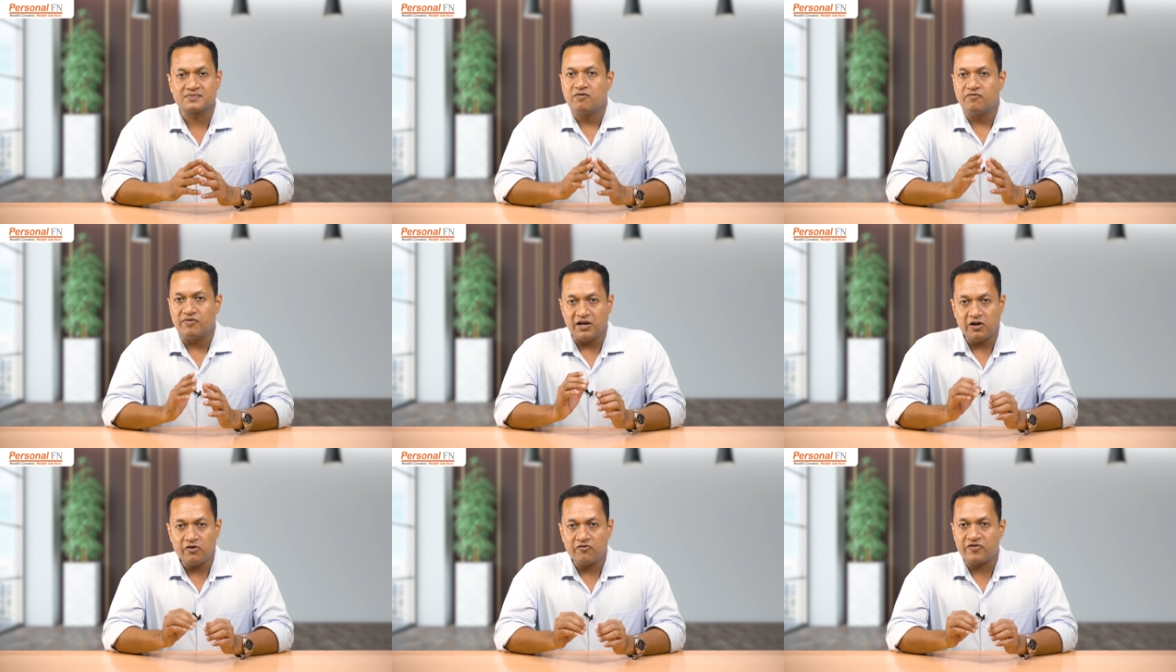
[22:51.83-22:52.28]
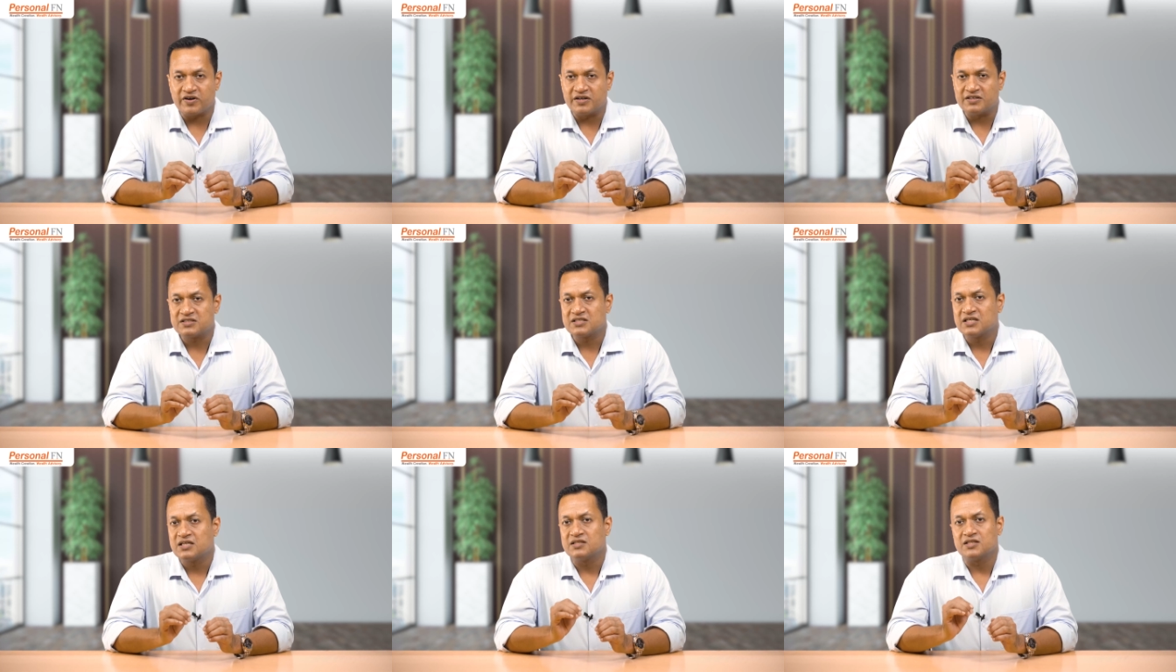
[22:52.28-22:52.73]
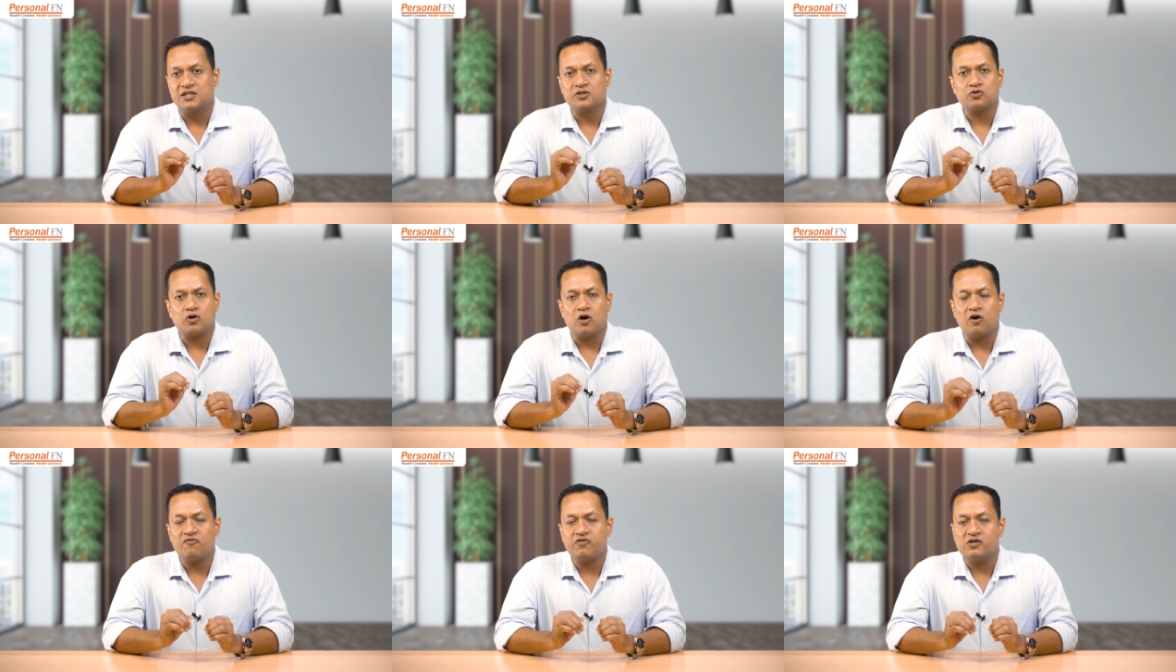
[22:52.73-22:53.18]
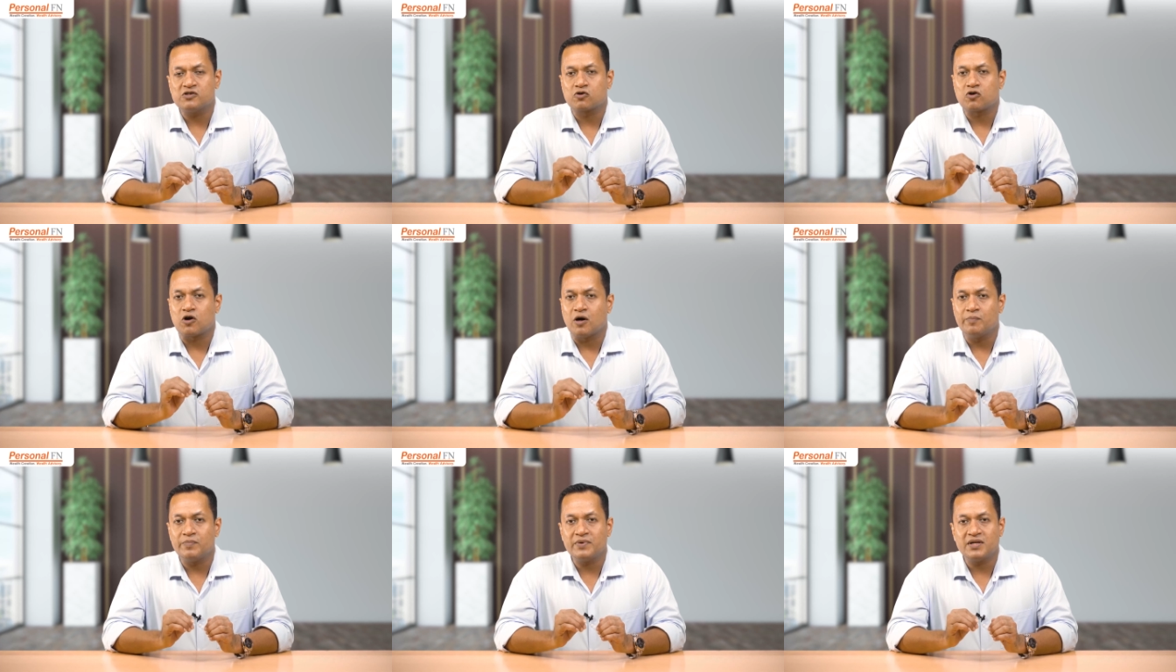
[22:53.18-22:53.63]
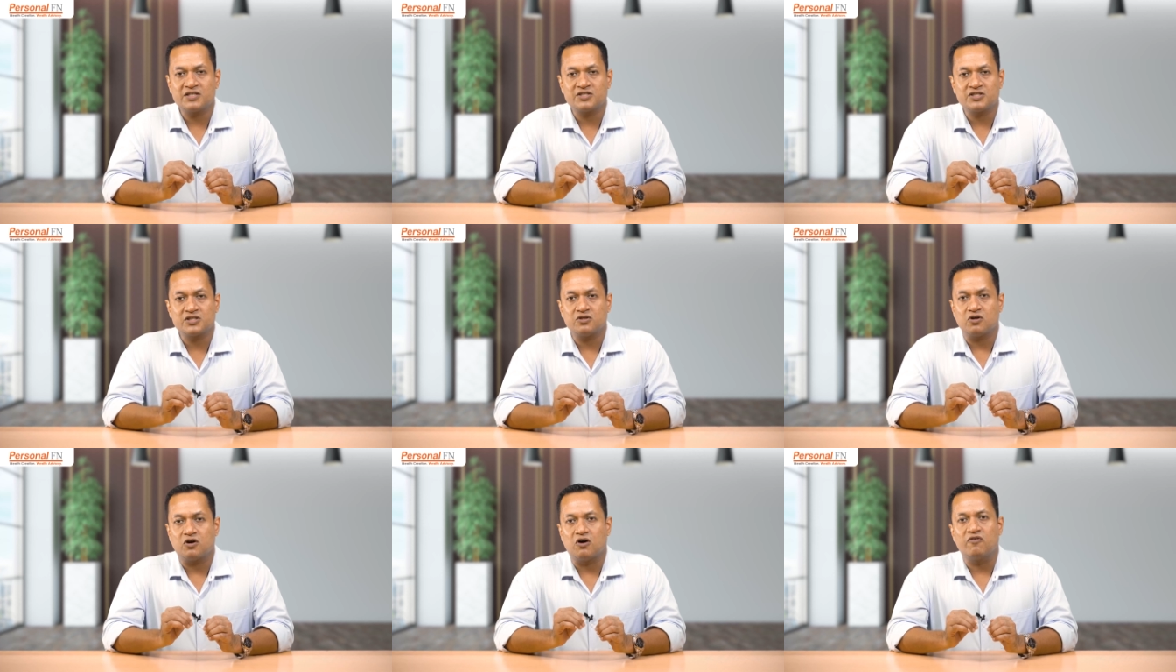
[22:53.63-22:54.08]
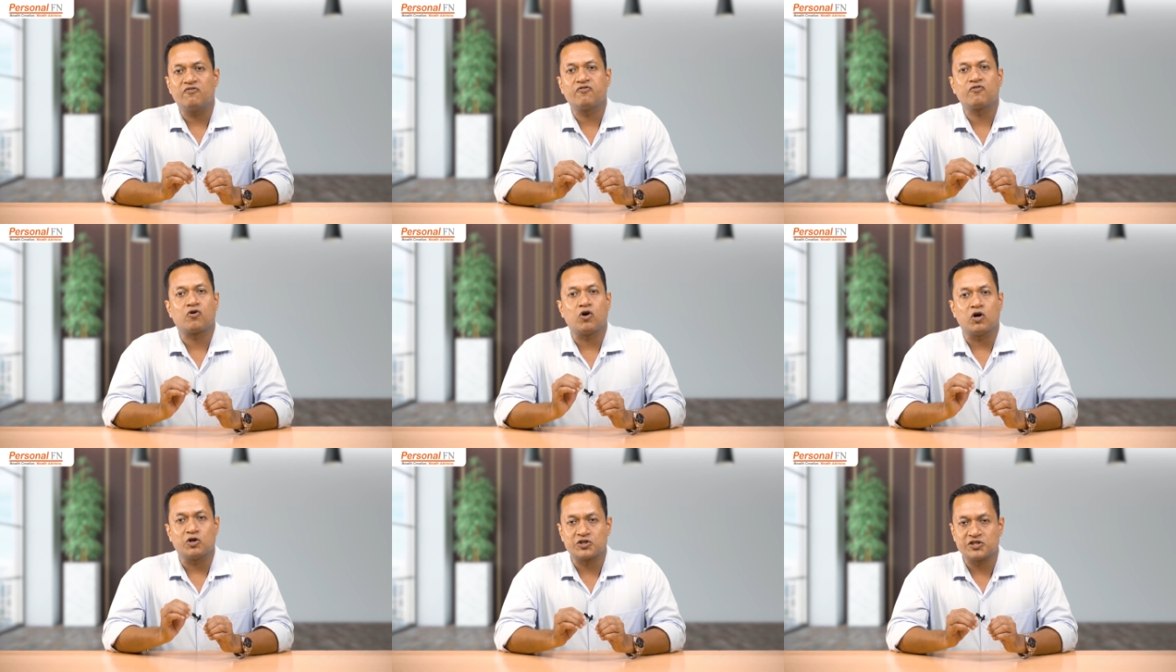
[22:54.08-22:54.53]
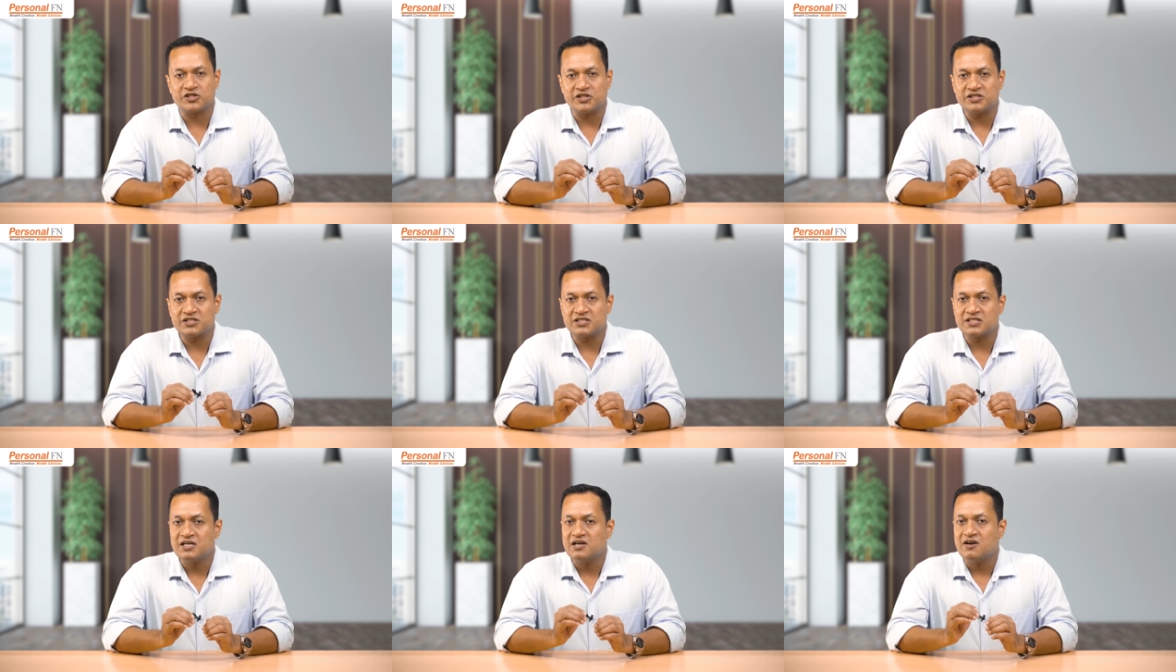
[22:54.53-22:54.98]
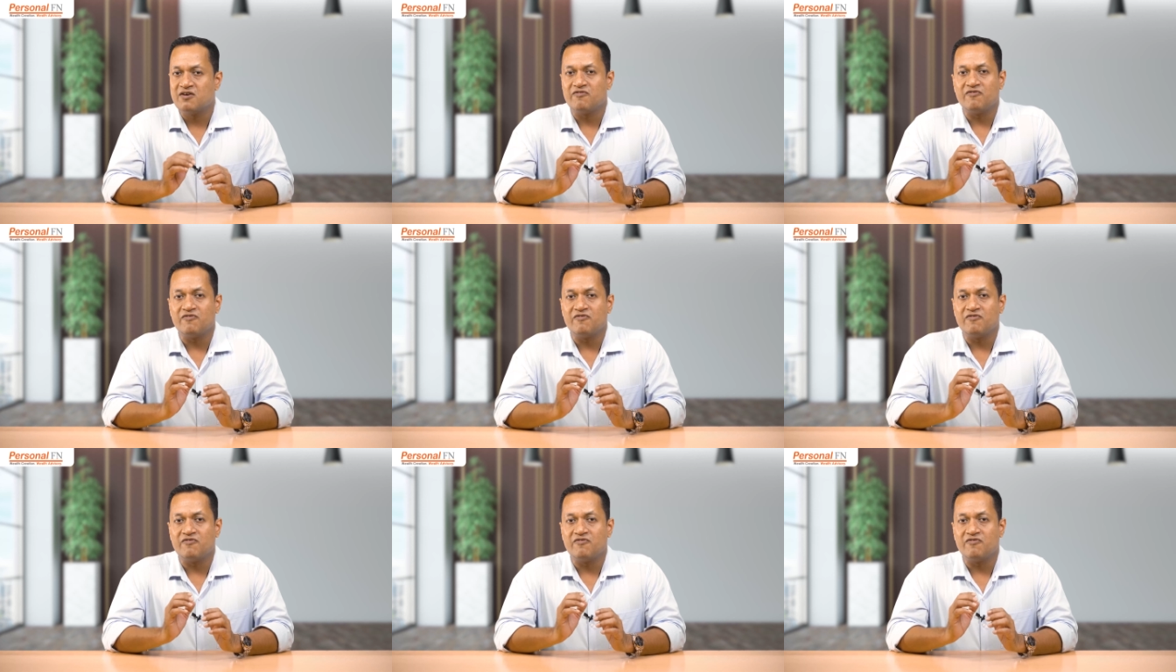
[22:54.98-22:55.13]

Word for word: Value funds thus offer a combination of cautious,